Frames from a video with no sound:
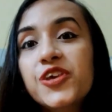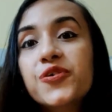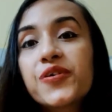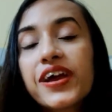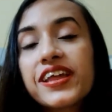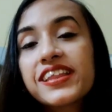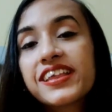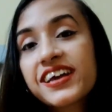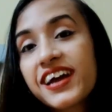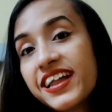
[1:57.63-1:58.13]

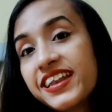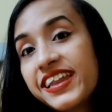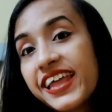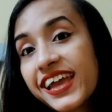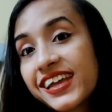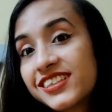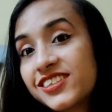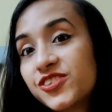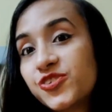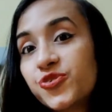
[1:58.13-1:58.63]
You can
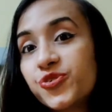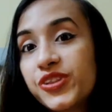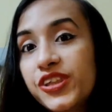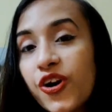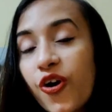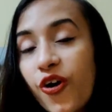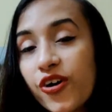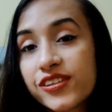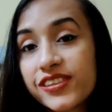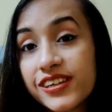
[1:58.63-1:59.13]
connect to
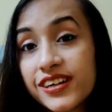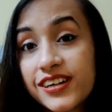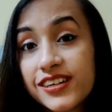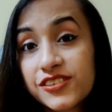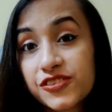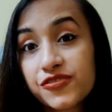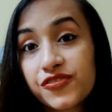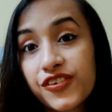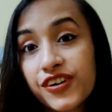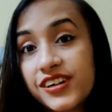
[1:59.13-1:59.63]
the
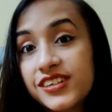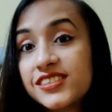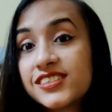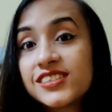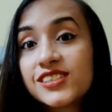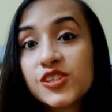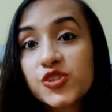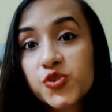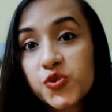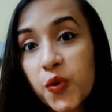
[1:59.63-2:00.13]
author's
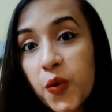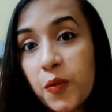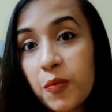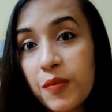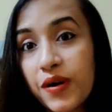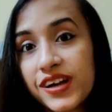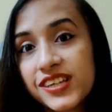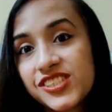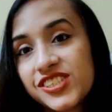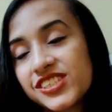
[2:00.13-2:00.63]
words
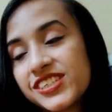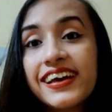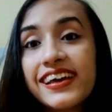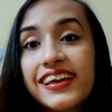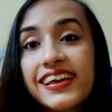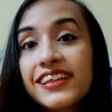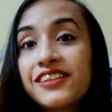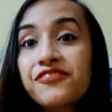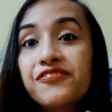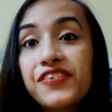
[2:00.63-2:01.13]
so much.
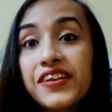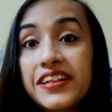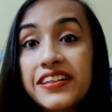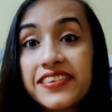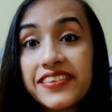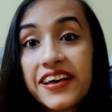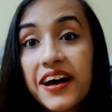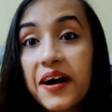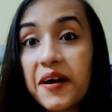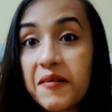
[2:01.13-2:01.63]
It
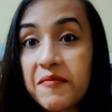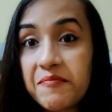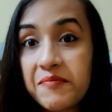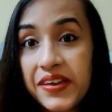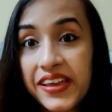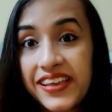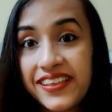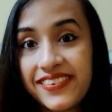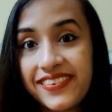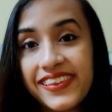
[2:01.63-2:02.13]
feels
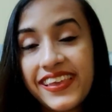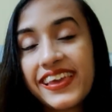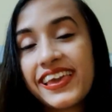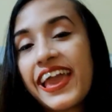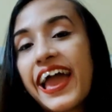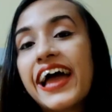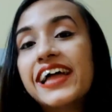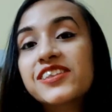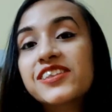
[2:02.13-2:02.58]
amazing